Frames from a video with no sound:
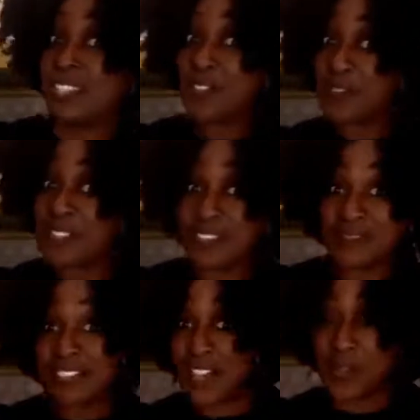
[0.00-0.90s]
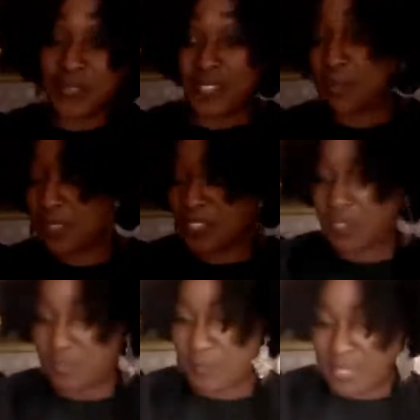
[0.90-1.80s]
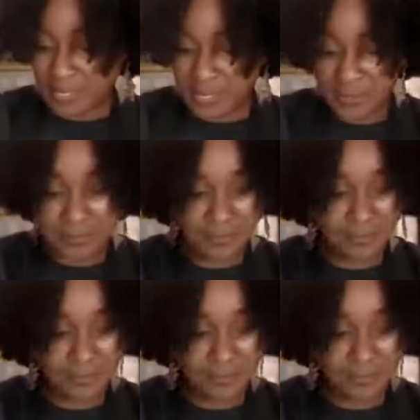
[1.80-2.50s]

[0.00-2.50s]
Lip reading: different, something to the mix.